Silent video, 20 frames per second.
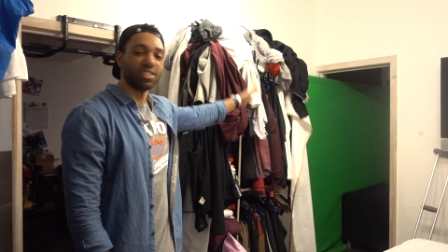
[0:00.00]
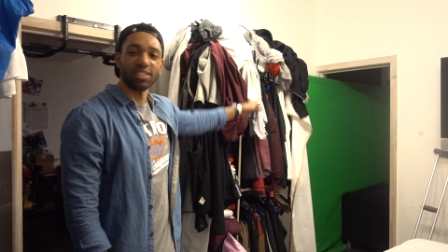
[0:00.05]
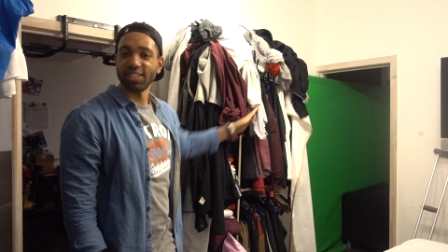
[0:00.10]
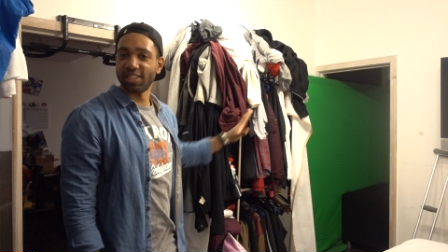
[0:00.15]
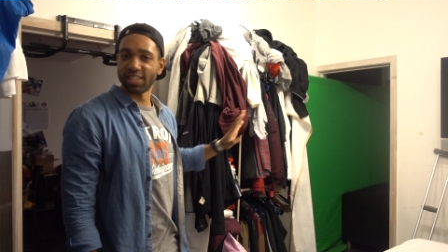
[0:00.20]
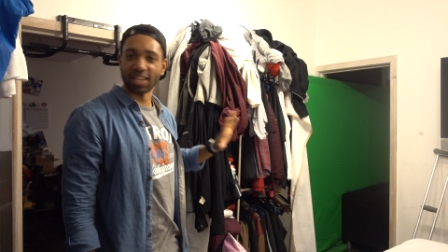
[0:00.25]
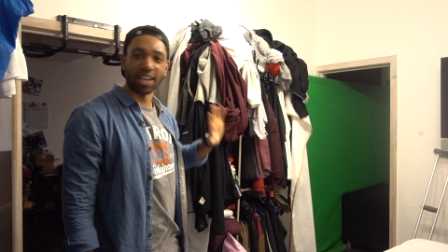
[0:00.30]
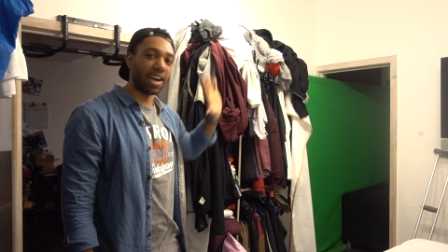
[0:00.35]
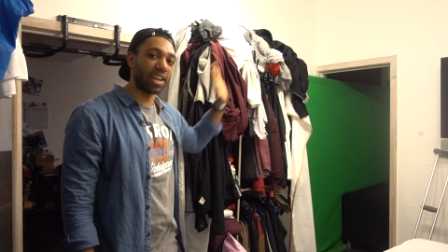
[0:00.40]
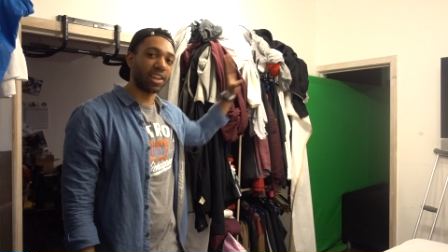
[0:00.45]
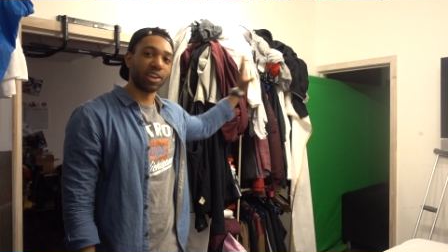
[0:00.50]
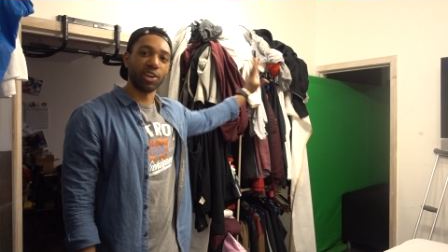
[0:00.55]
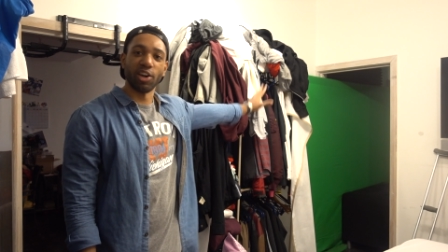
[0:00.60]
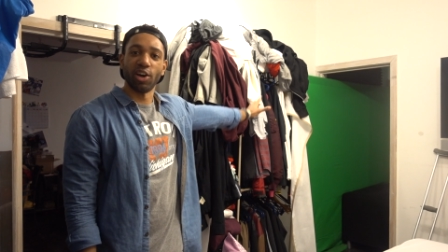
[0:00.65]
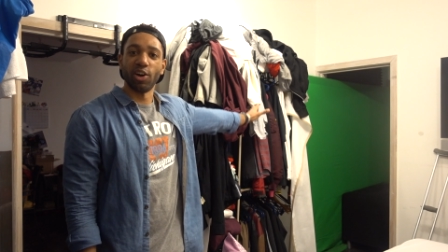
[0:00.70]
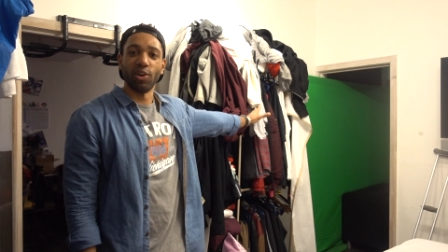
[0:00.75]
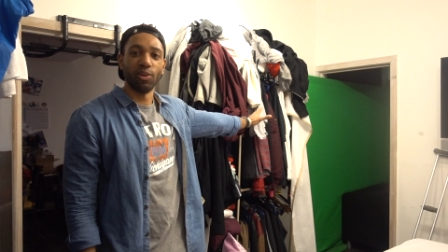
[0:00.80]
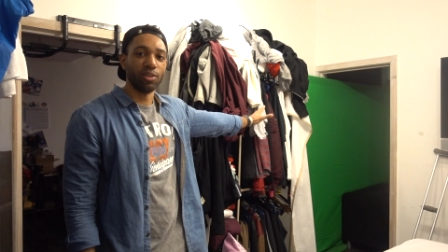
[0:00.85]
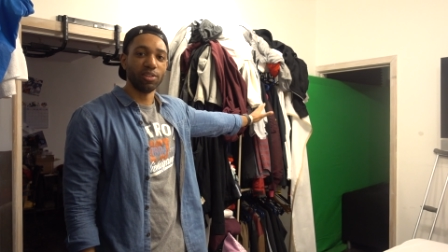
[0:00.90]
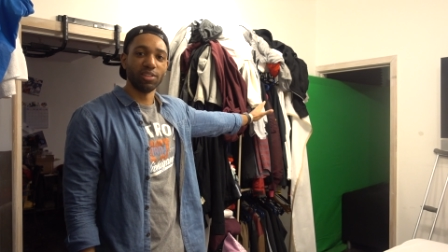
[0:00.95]
It's gotta
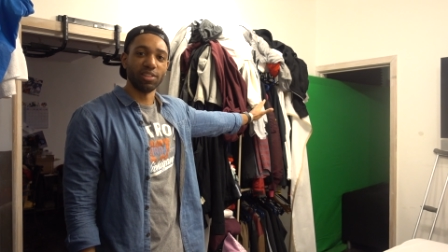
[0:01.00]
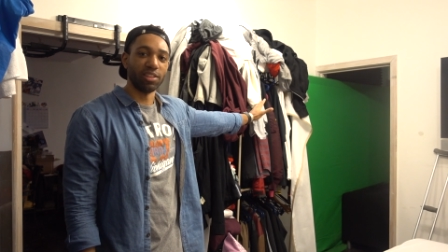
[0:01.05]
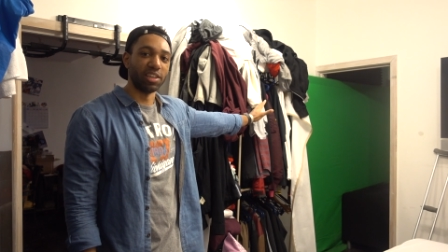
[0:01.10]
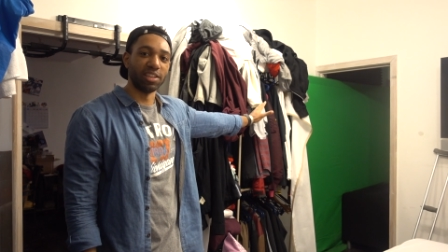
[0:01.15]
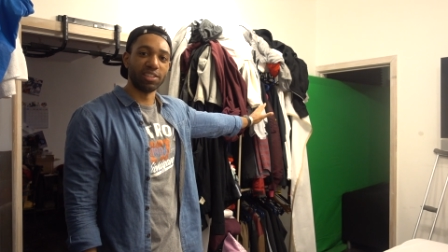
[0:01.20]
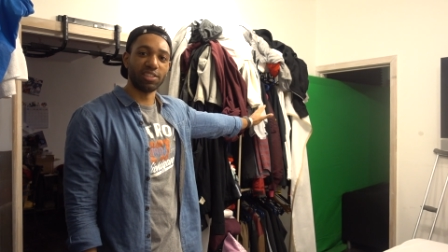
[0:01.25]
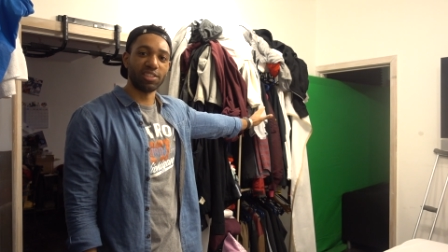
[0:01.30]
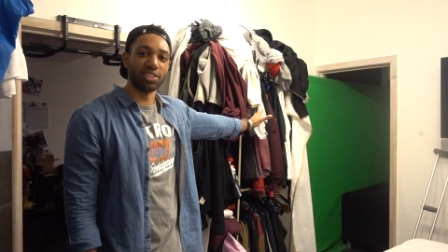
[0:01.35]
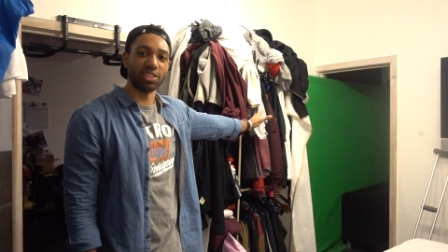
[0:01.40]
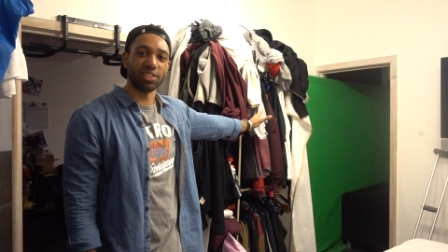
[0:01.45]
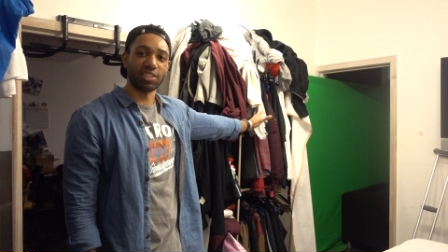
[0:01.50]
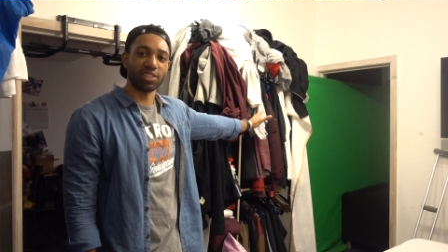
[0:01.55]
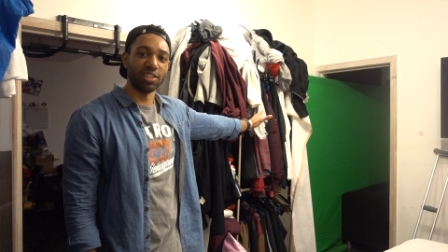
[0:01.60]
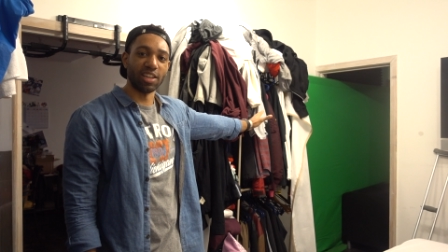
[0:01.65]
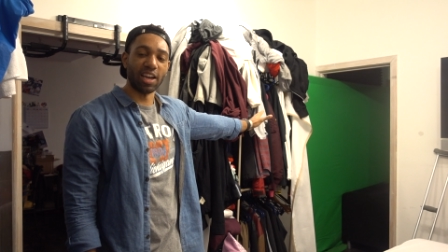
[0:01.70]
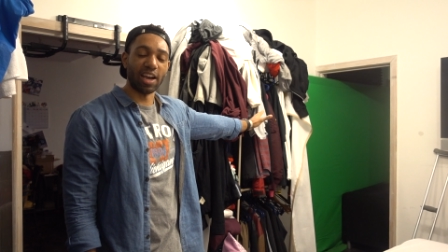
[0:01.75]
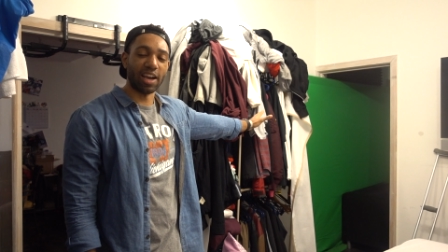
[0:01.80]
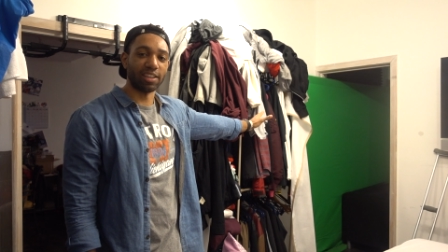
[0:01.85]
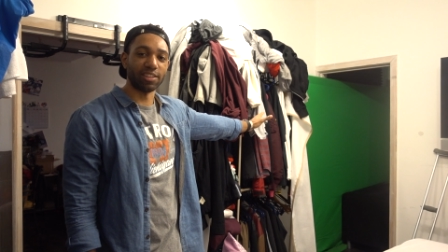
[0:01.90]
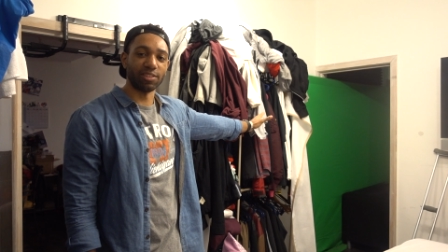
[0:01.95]
go. It's just
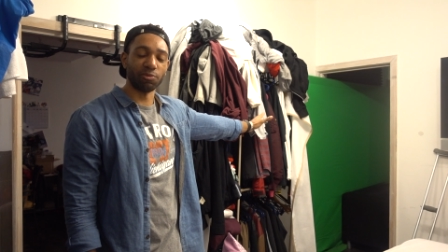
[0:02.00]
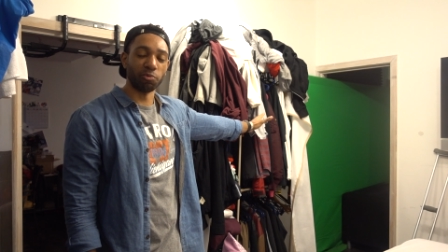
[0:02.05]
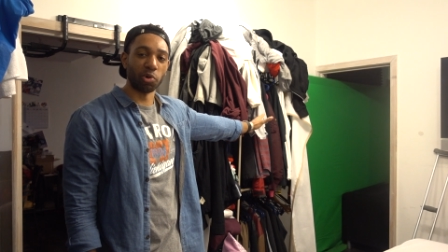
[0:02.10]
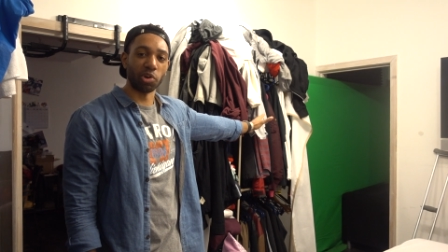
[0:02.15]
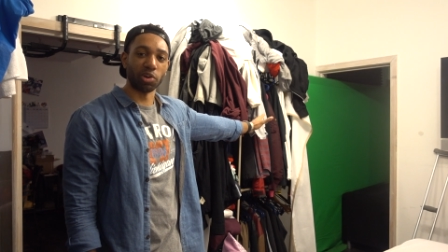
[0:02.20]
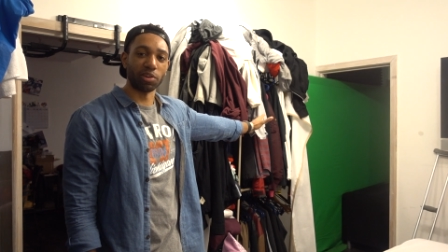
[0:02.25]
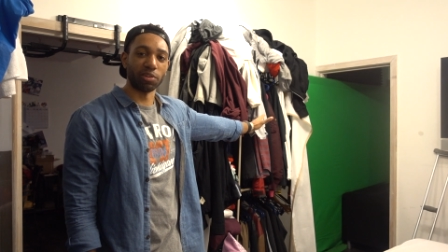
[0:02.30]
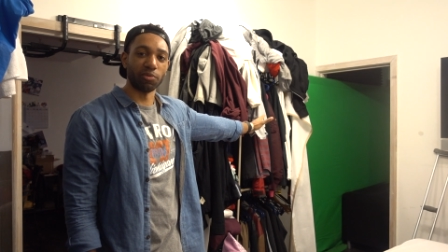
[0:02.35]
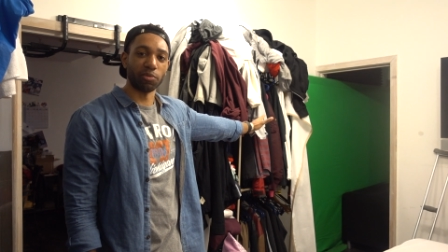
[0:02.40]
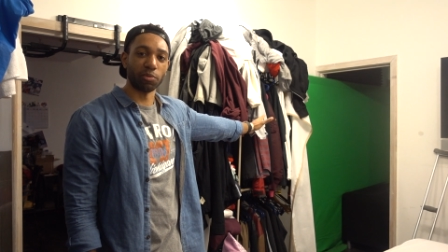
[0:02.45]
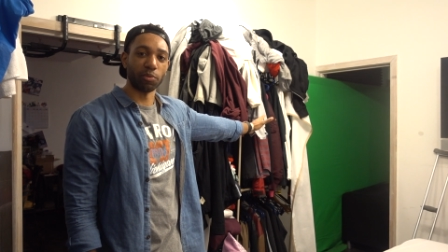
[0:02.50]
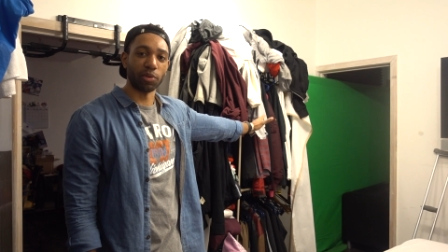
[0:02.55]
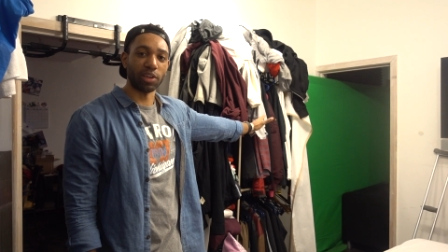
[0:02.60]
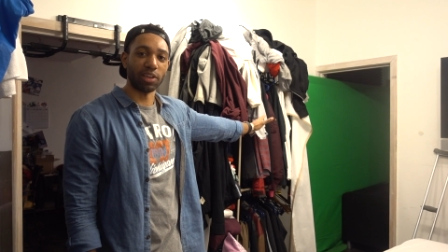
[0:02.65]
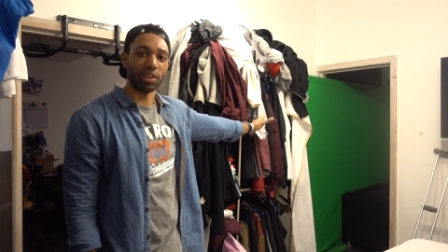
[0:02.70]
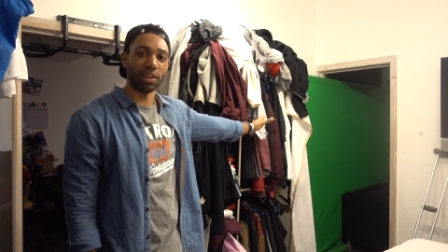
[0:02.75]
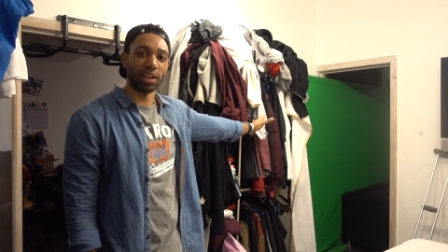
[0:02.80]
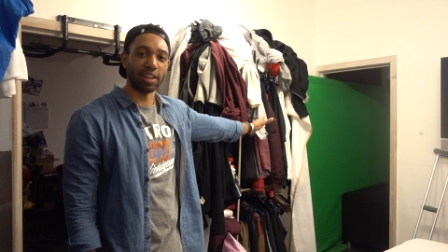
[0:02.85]
not working for me.